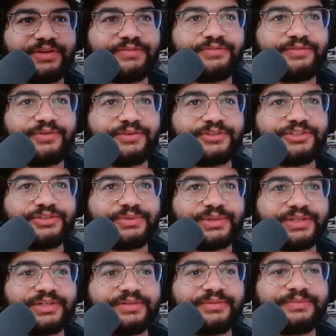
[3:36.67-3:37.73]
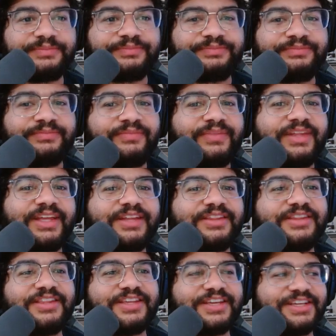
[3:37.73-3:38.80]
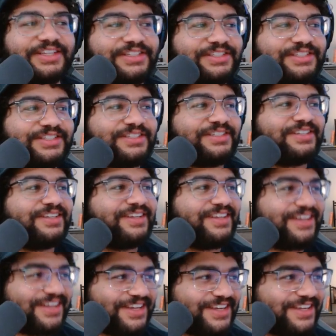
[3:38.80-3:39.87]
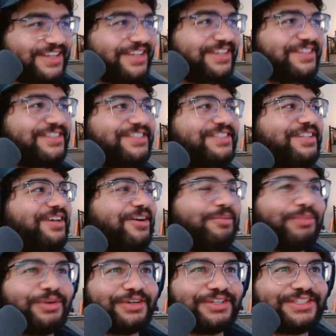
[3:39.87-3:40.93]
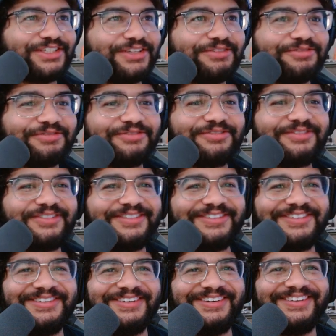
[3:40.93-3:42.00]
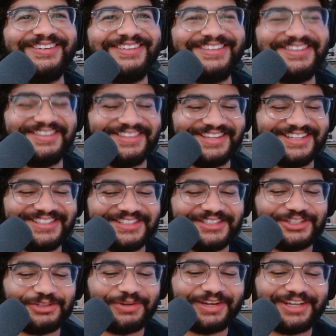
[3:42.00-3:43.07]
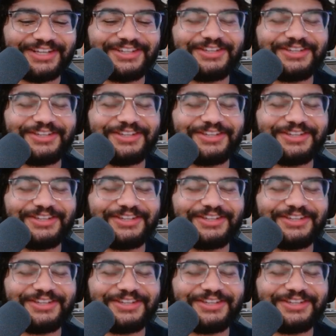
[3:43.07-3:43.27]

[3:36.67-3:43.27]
full screen, and this is immersive. So I can